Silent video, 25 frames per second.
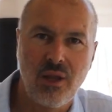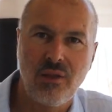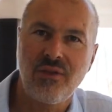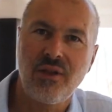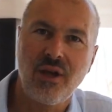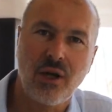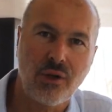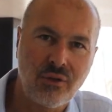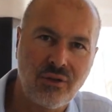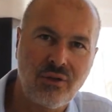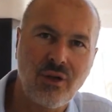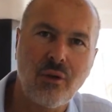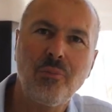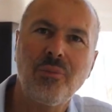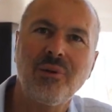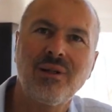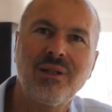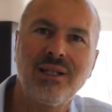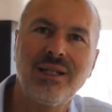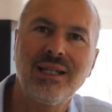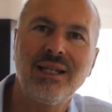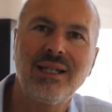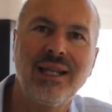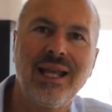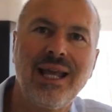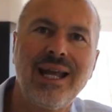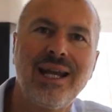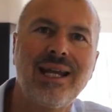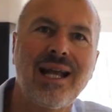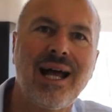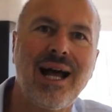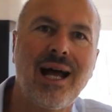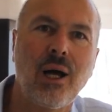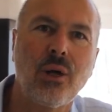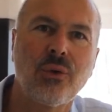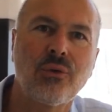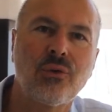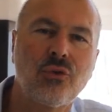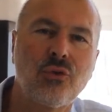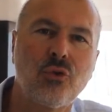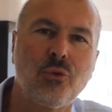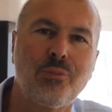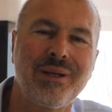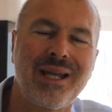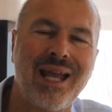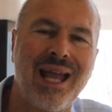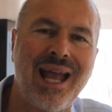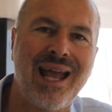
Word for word: They are typically laid out to be